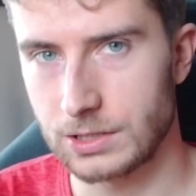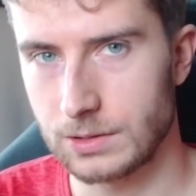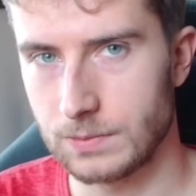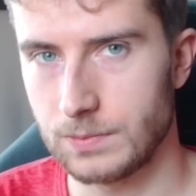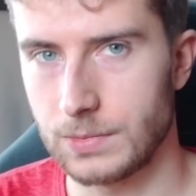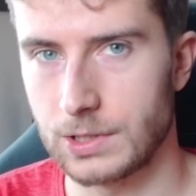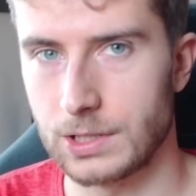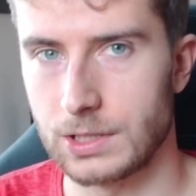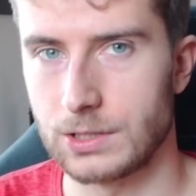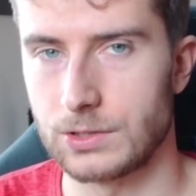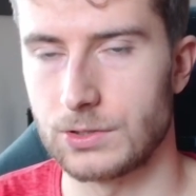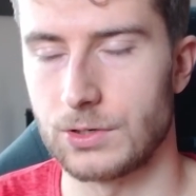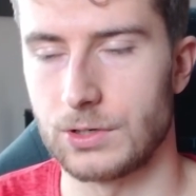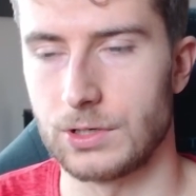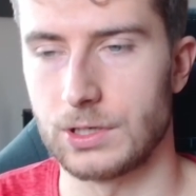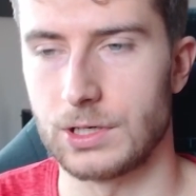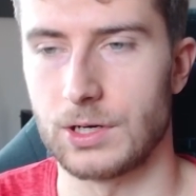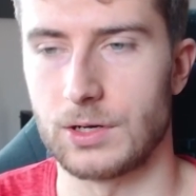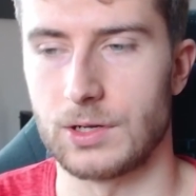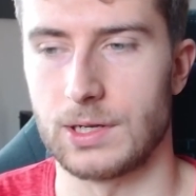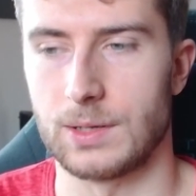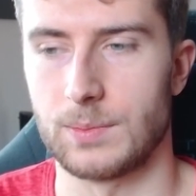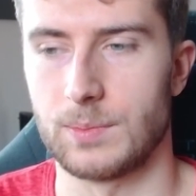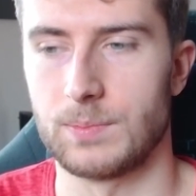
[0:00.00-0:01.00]
but it turned
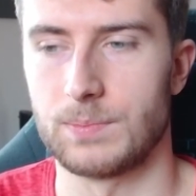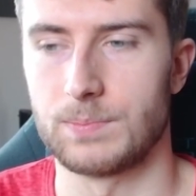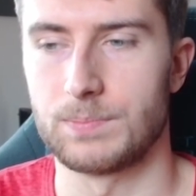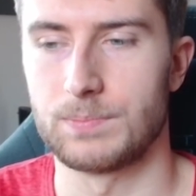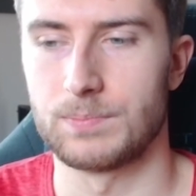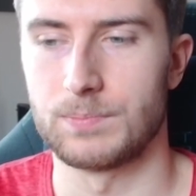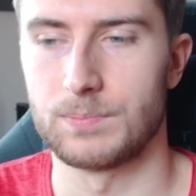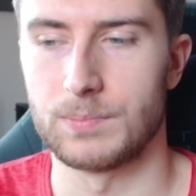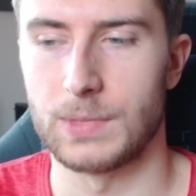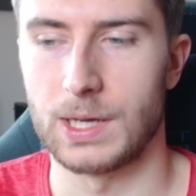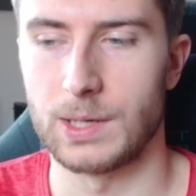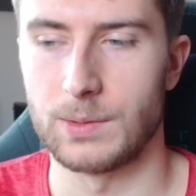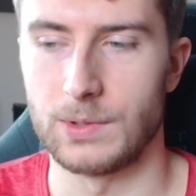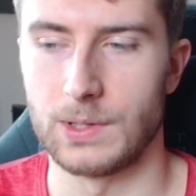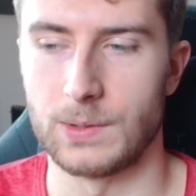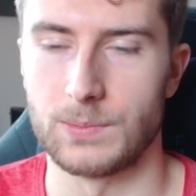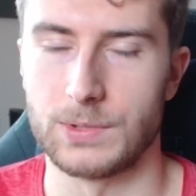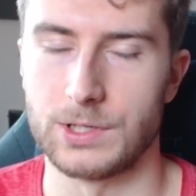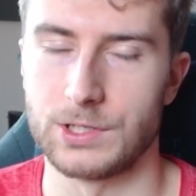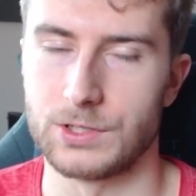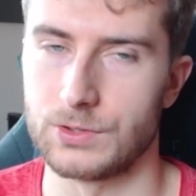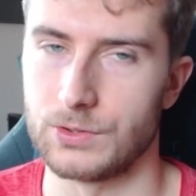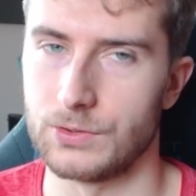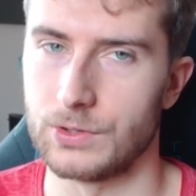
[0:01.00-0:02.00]
out maybe a
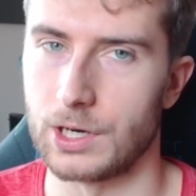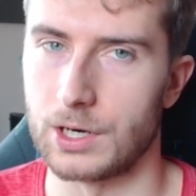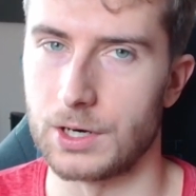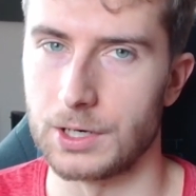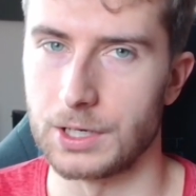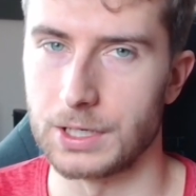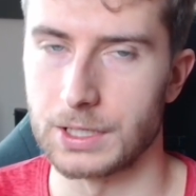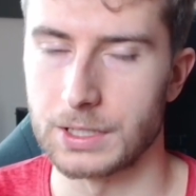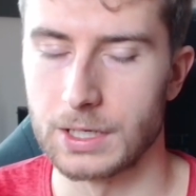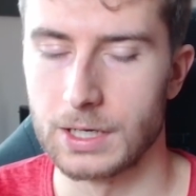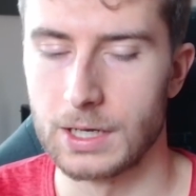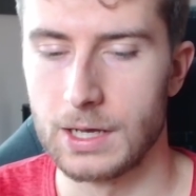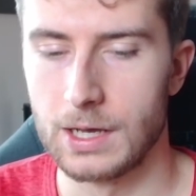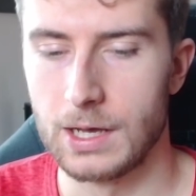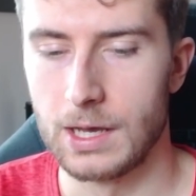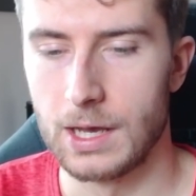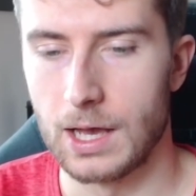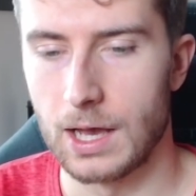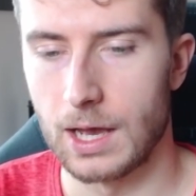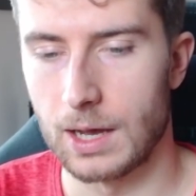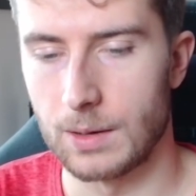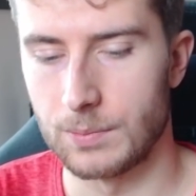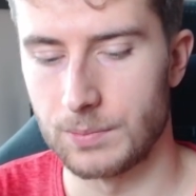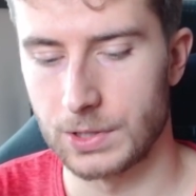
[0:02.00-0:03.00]
bit too hard.
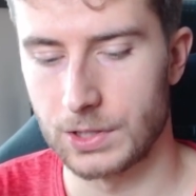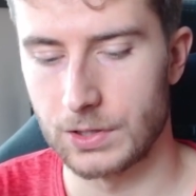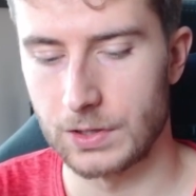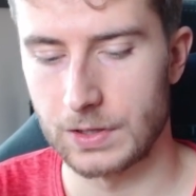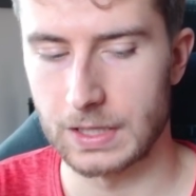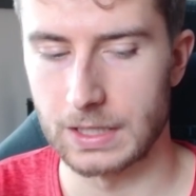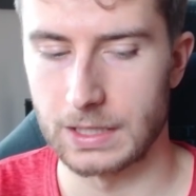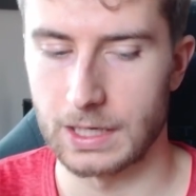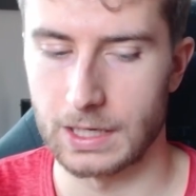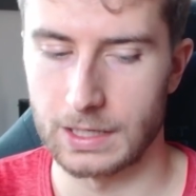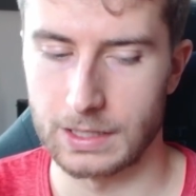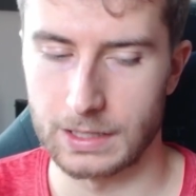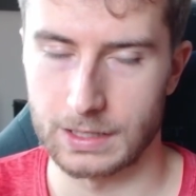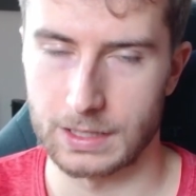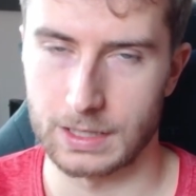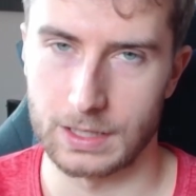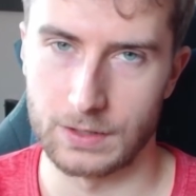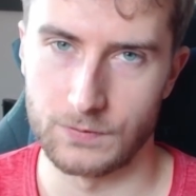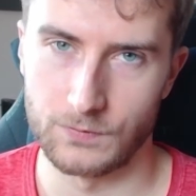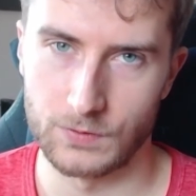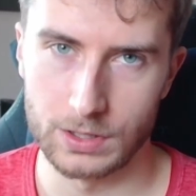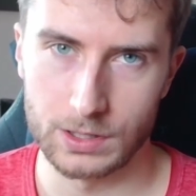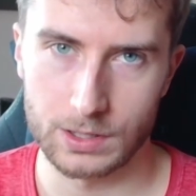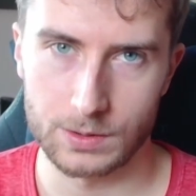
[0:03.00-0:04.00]
Because the knight is
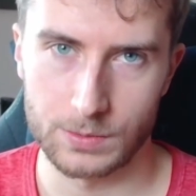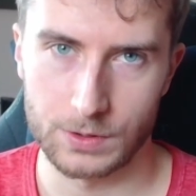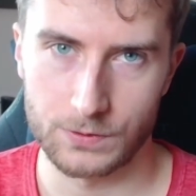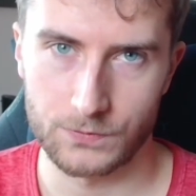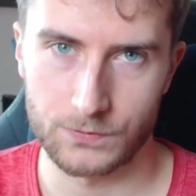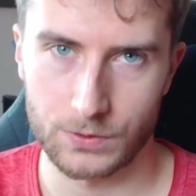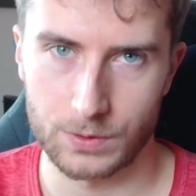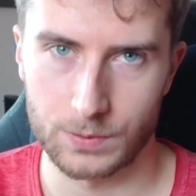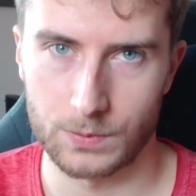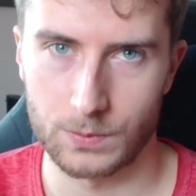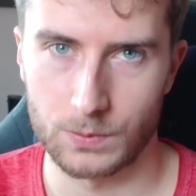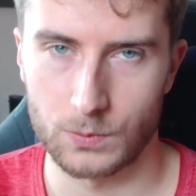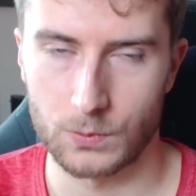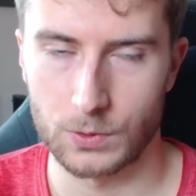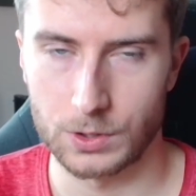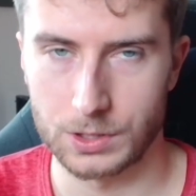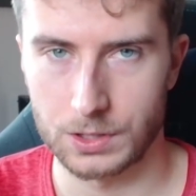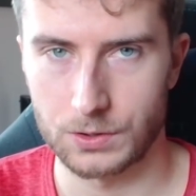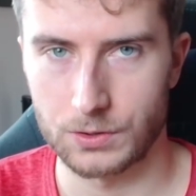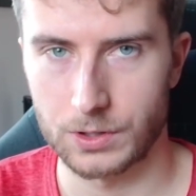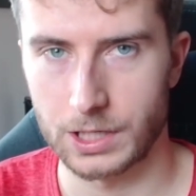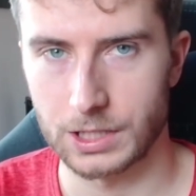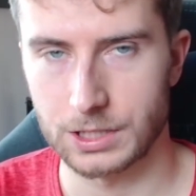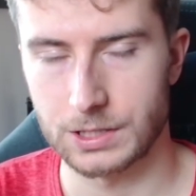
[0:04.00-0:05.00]
invincible from one
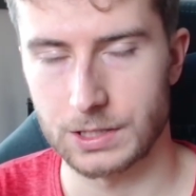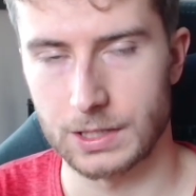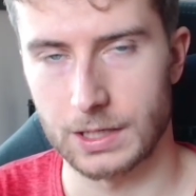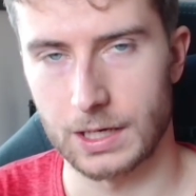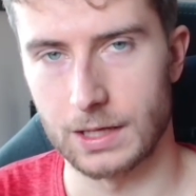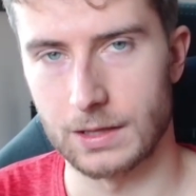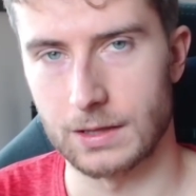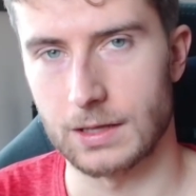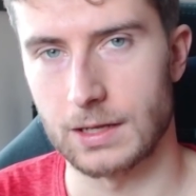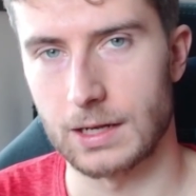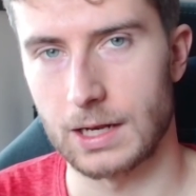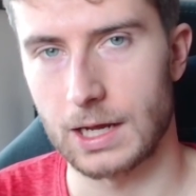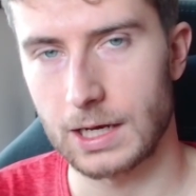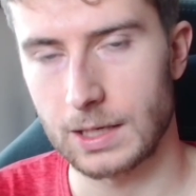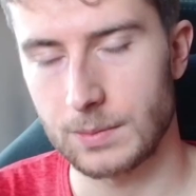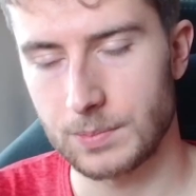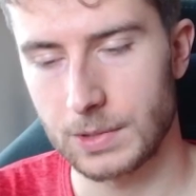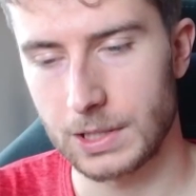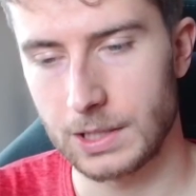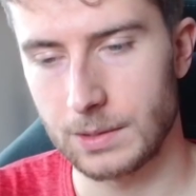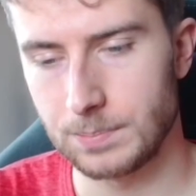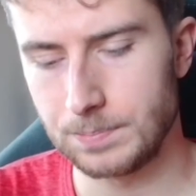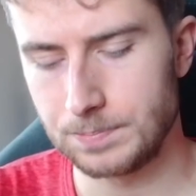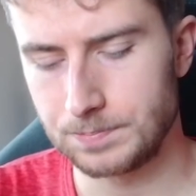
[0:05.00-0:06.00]
direction against the light
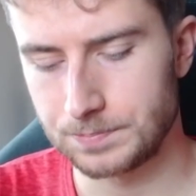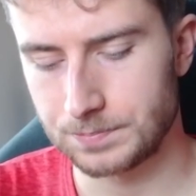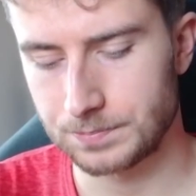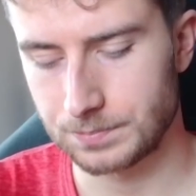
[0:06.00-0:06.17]
beam,